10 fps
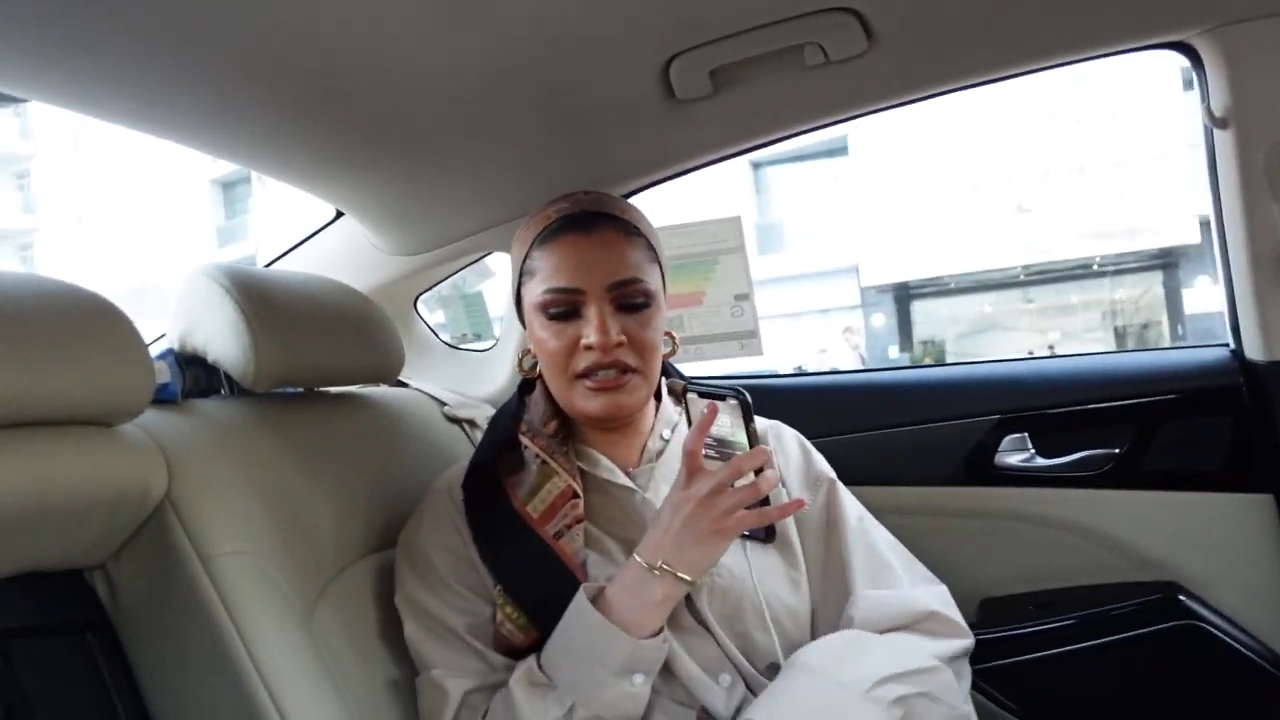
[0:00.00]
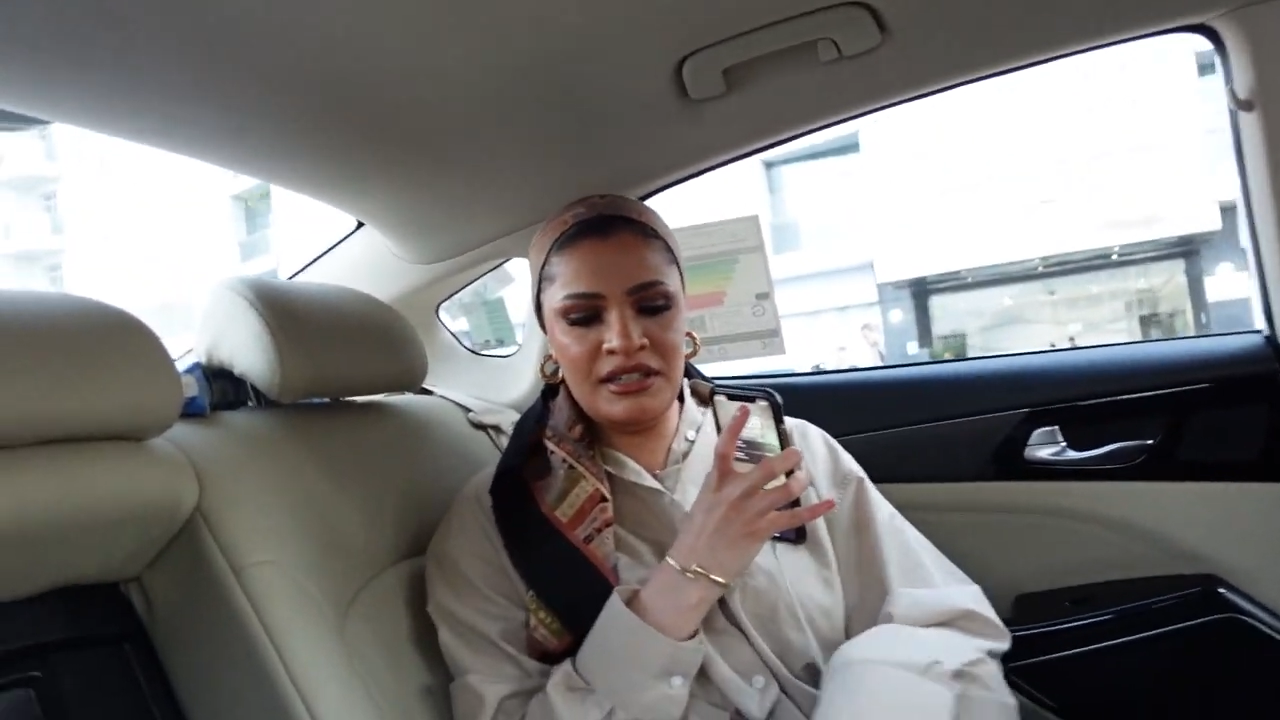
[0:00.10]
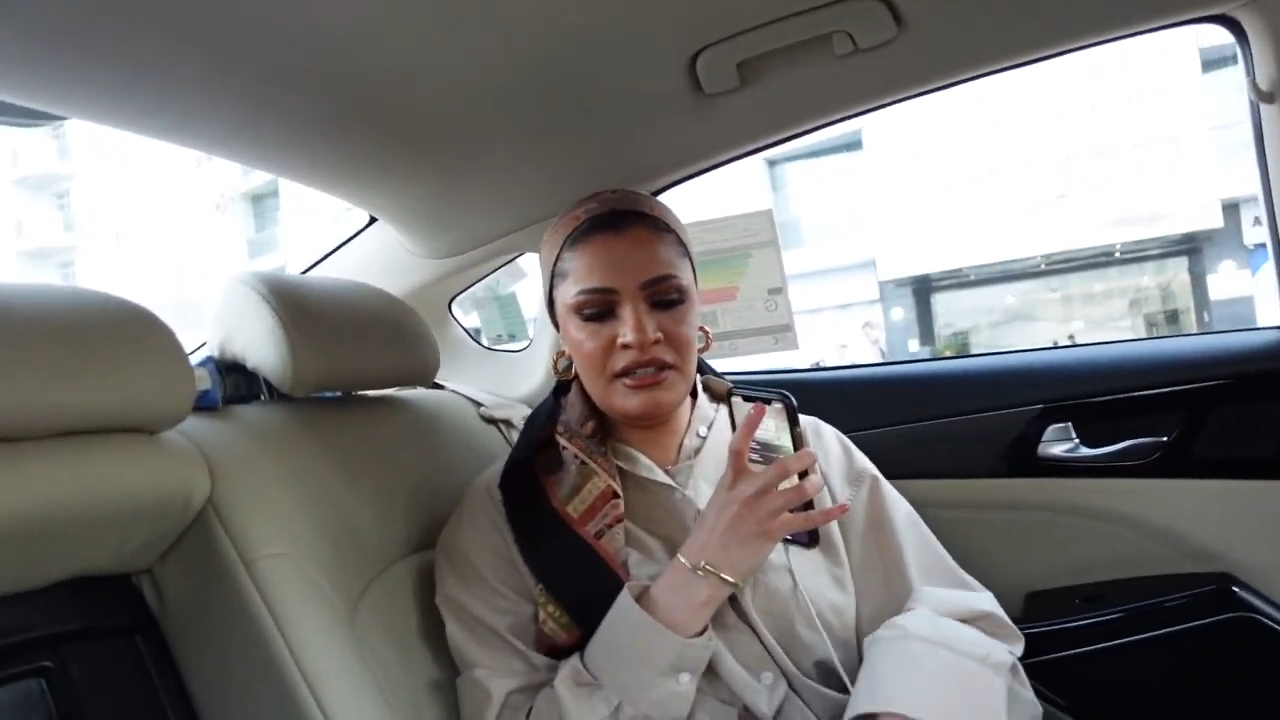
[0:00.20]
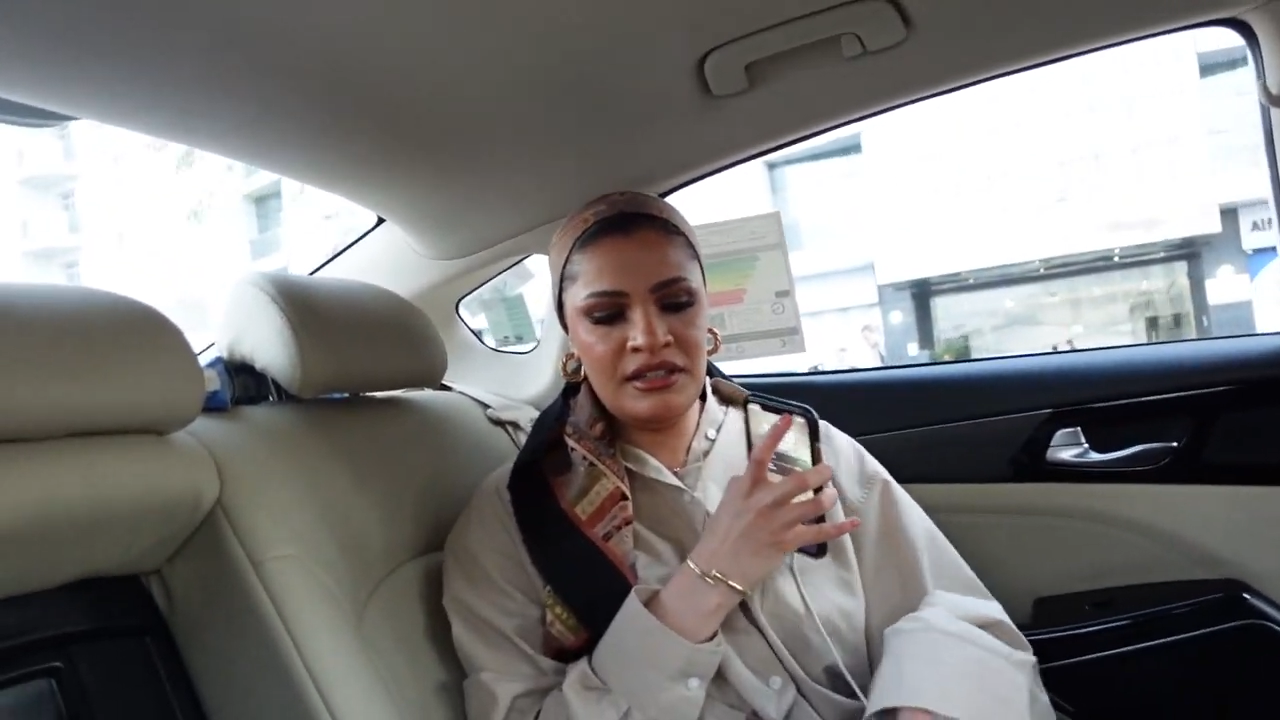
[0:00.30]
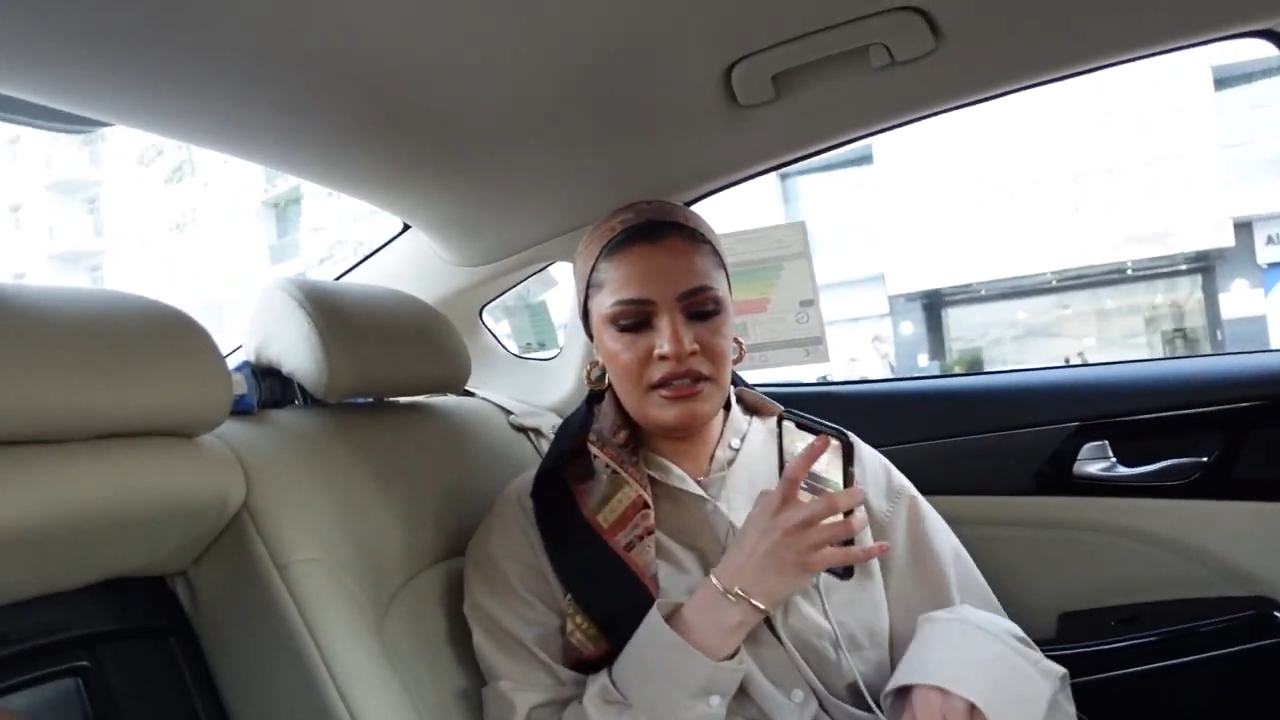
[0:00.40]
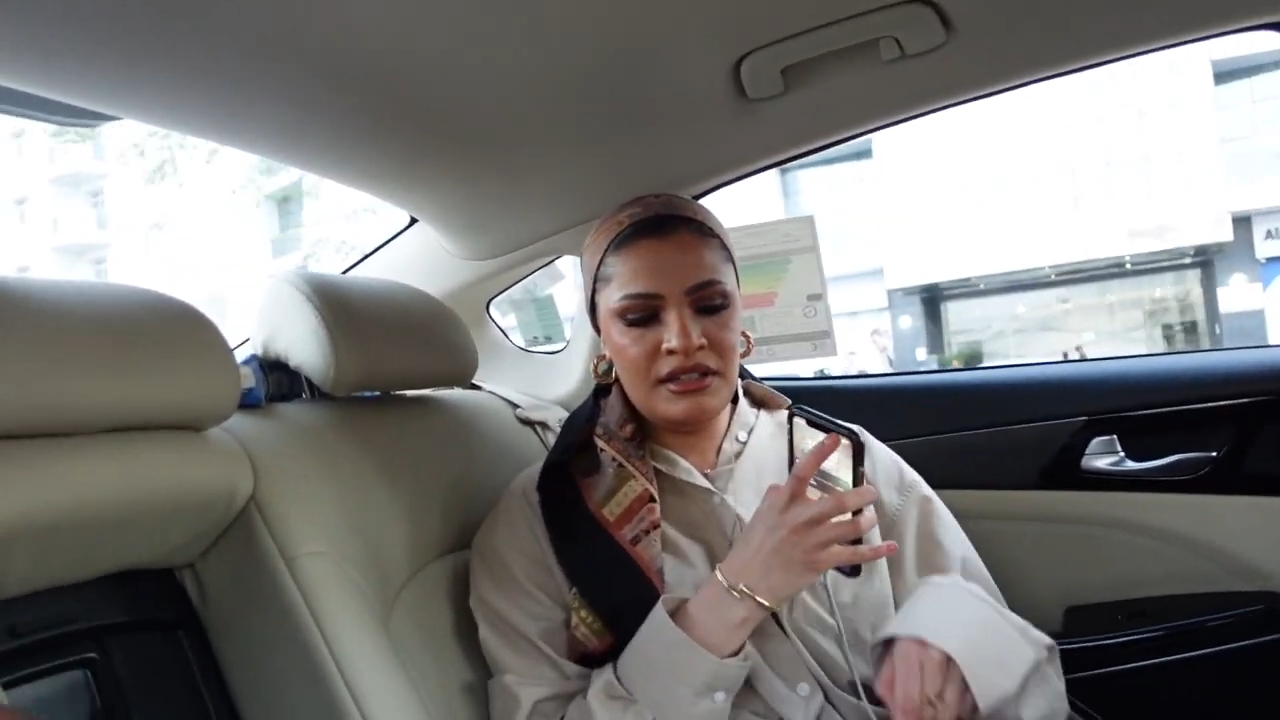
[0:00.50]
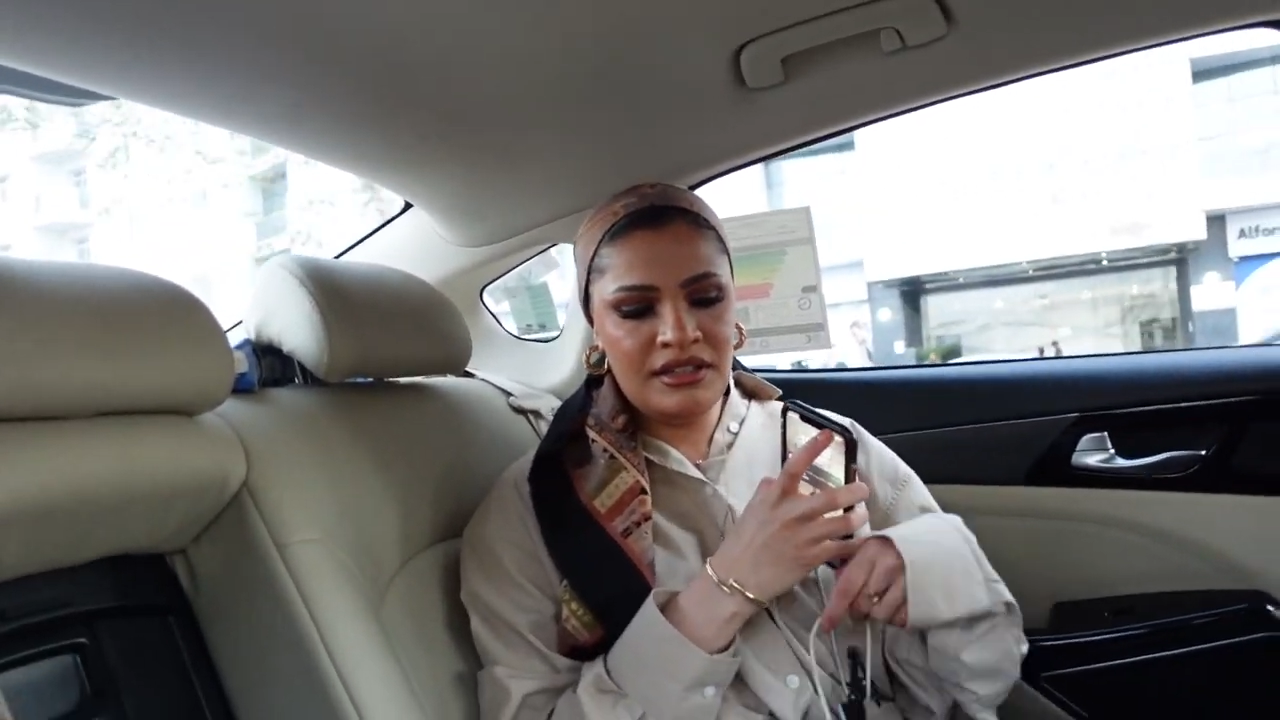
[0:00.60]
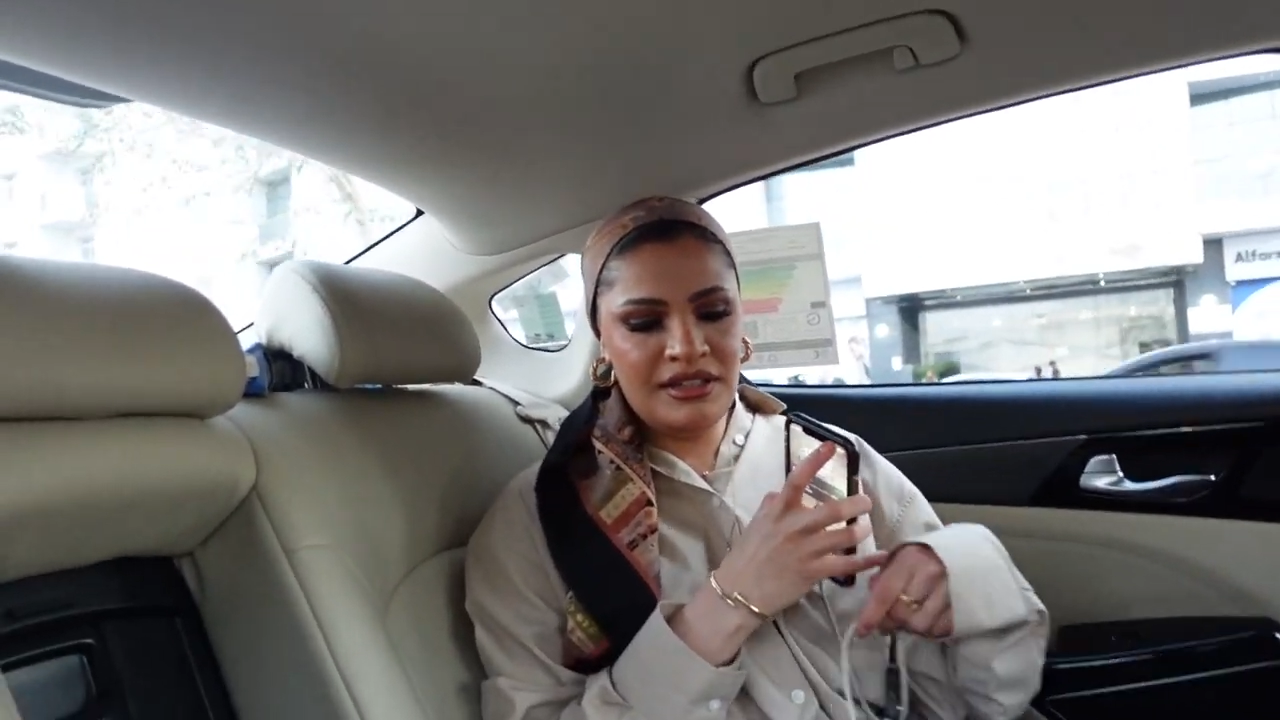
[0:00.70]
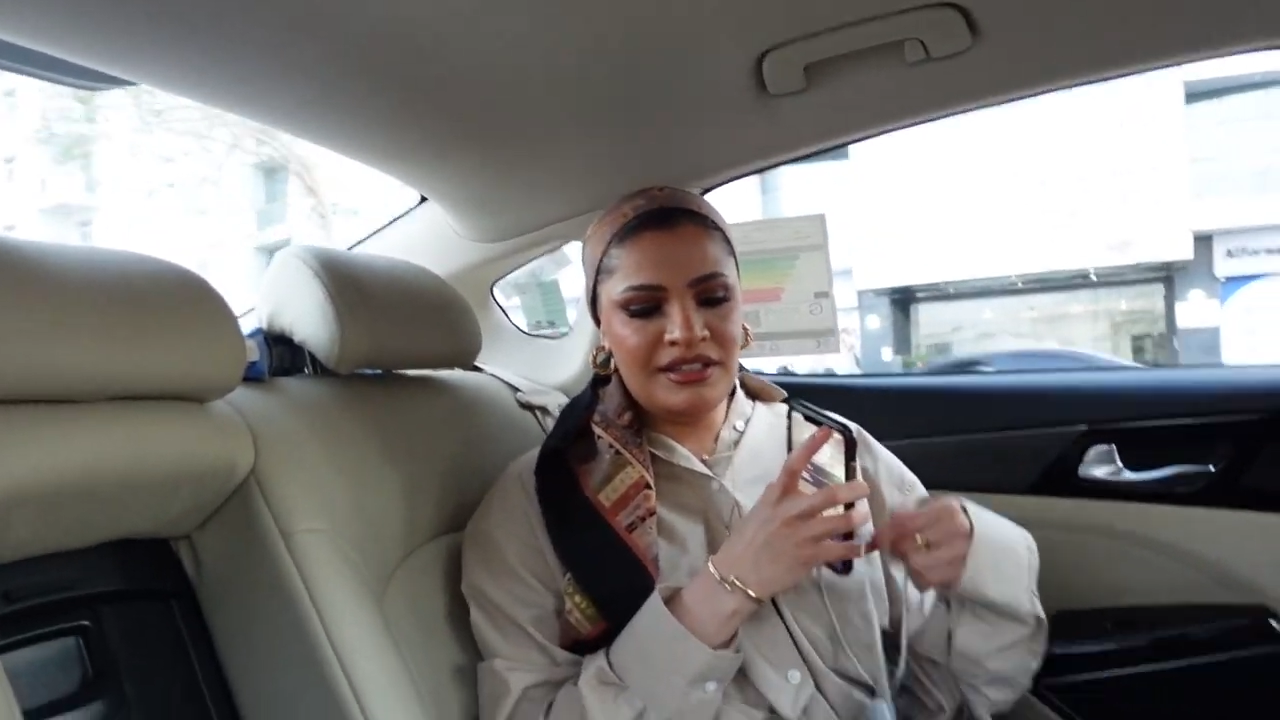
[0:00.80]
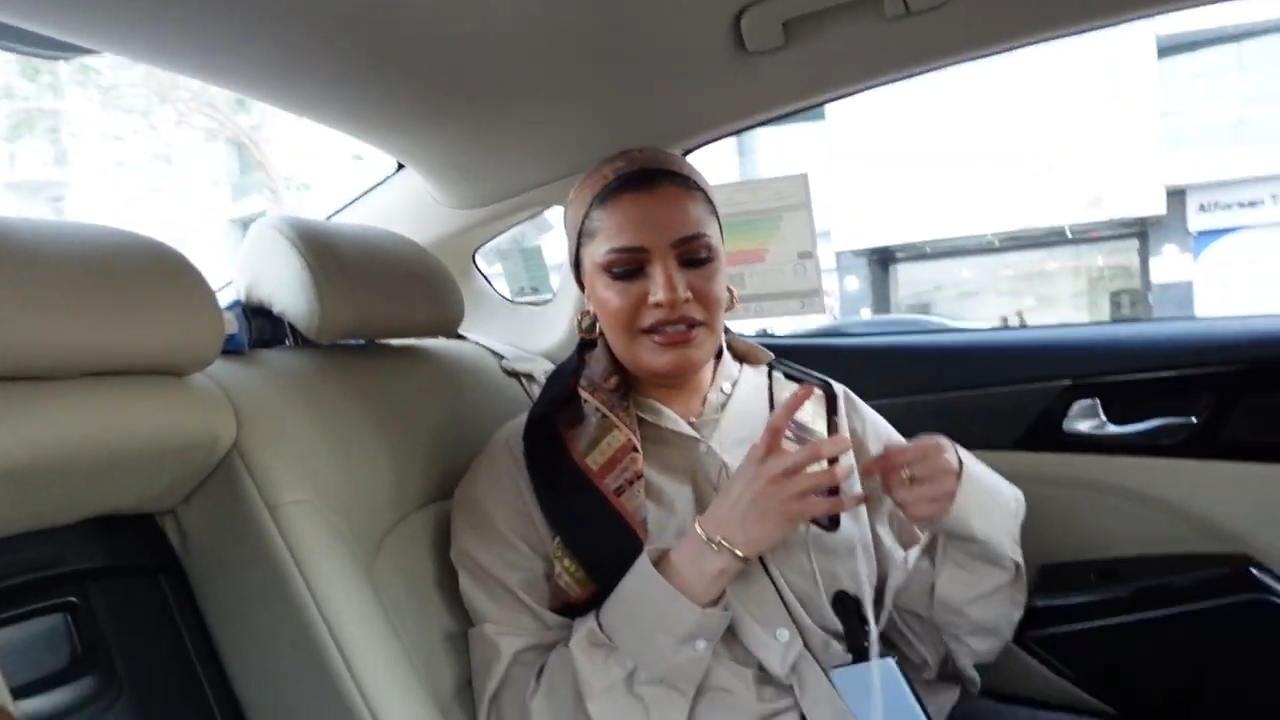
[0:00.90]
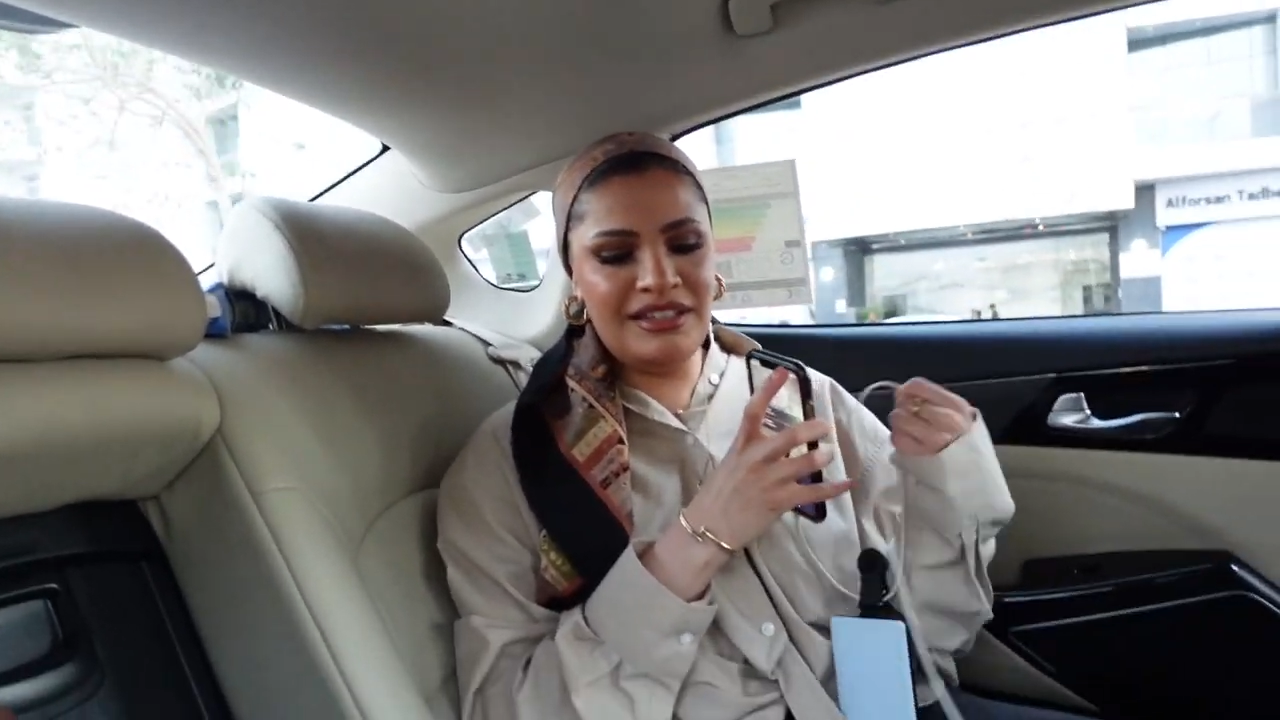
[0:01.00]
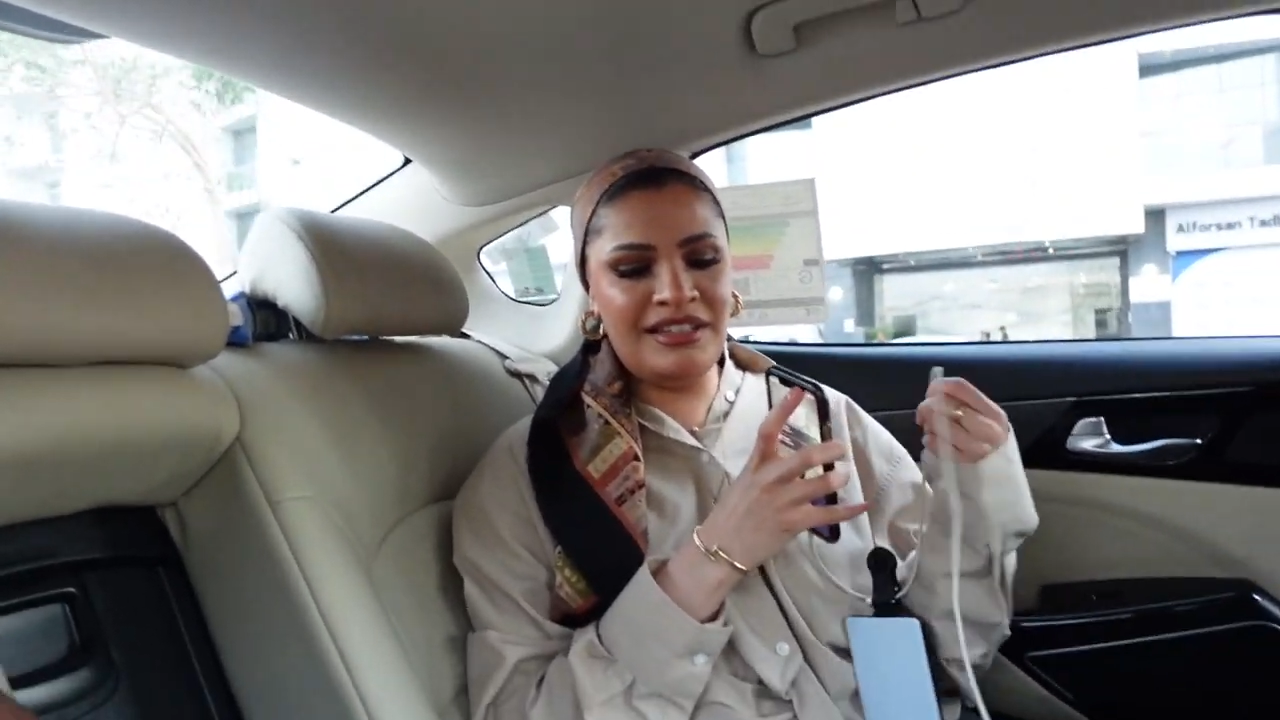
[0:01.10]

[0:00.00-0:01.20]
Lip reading: to make herself suffer.